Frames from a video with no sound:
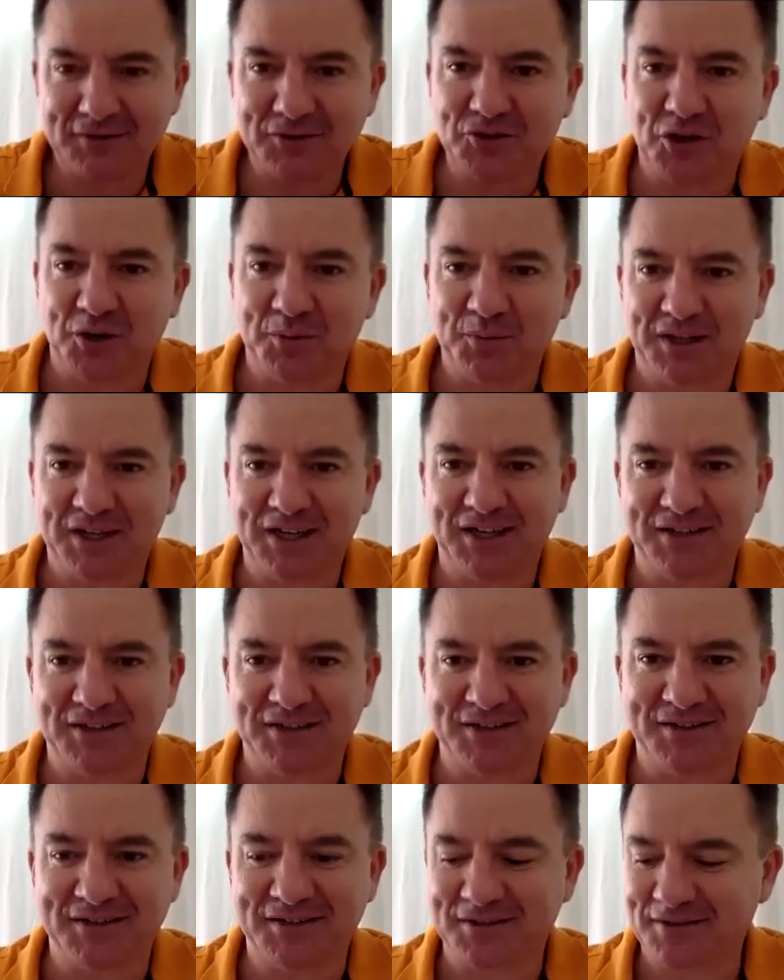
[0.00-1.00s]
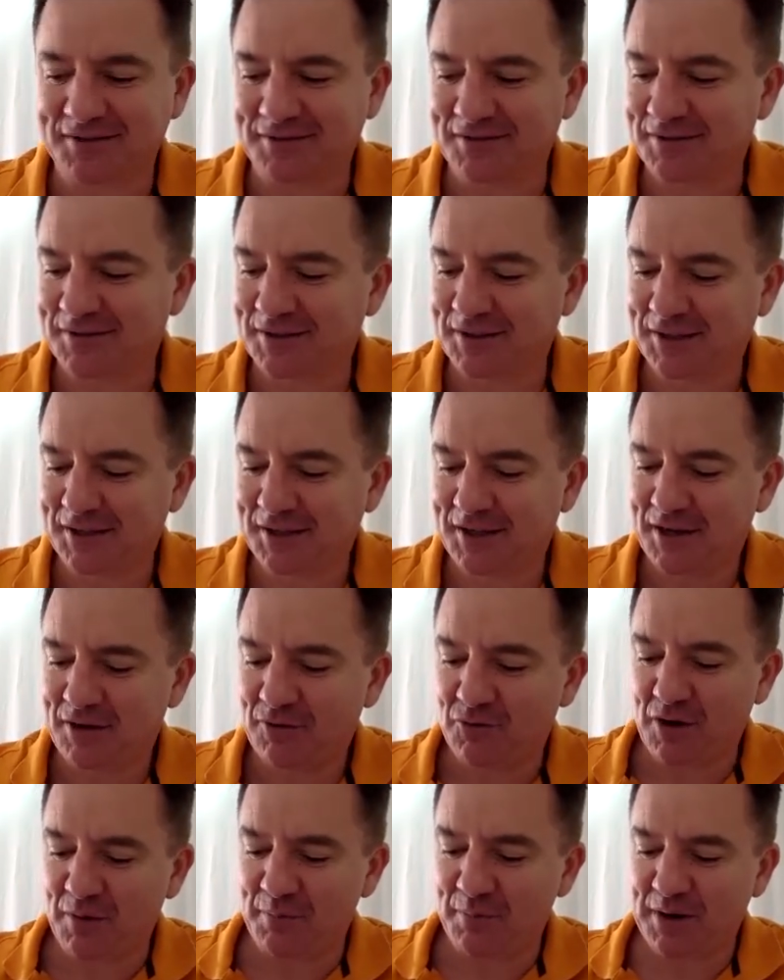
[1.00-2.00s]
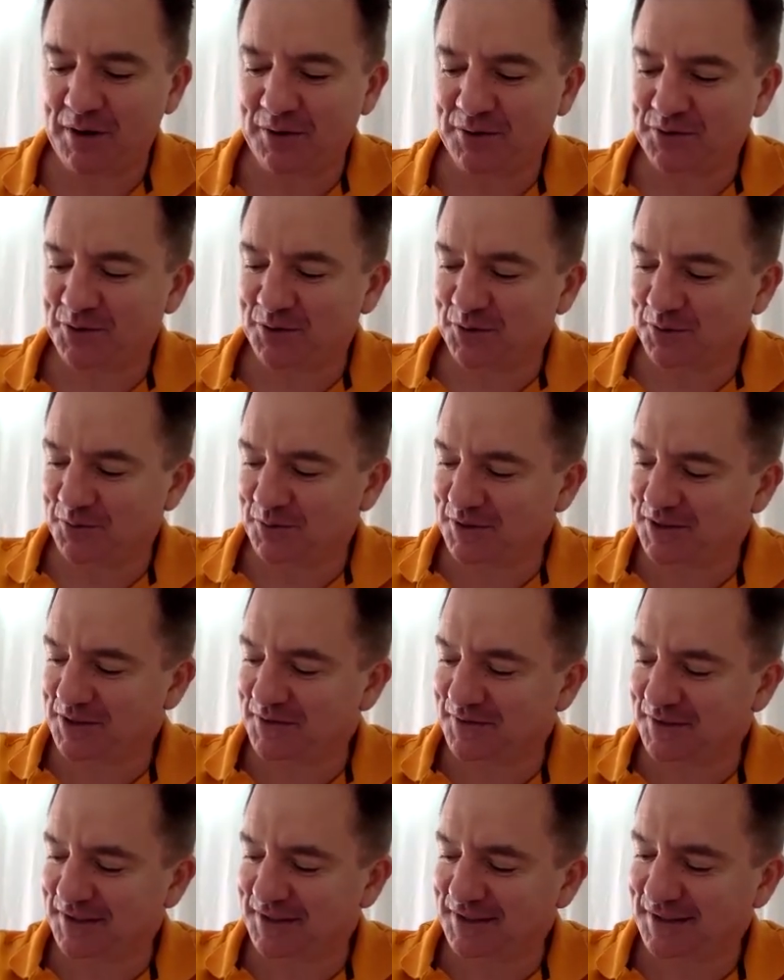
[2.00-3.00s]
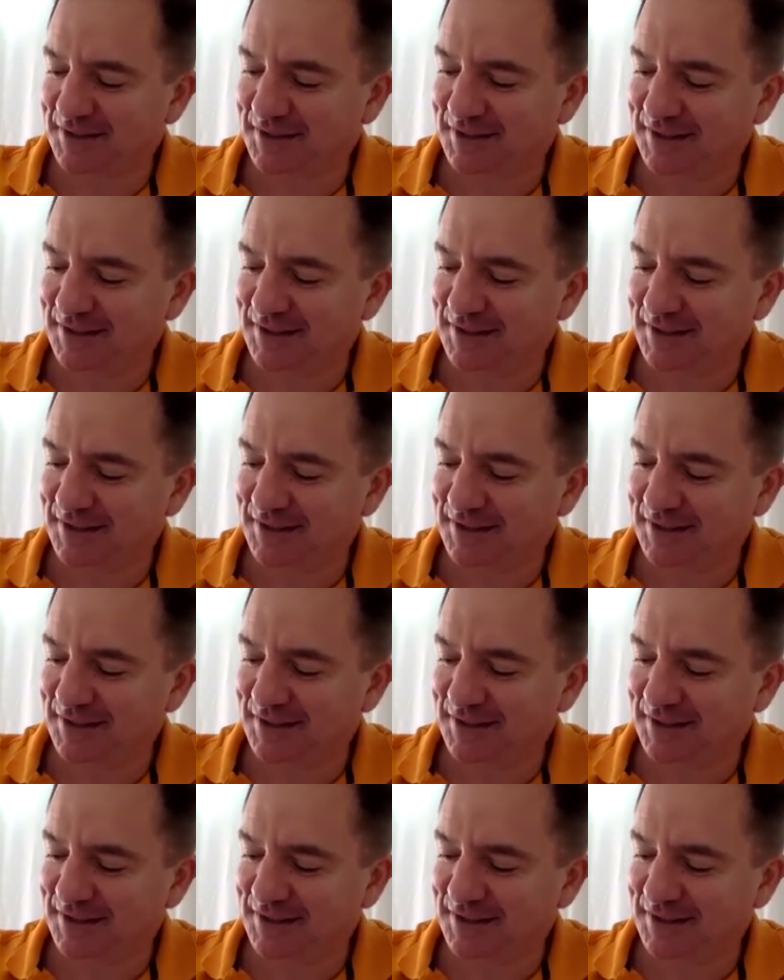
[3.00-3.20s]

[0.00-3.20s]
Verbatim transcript: Time with cousins and grandparents and all the rest of it.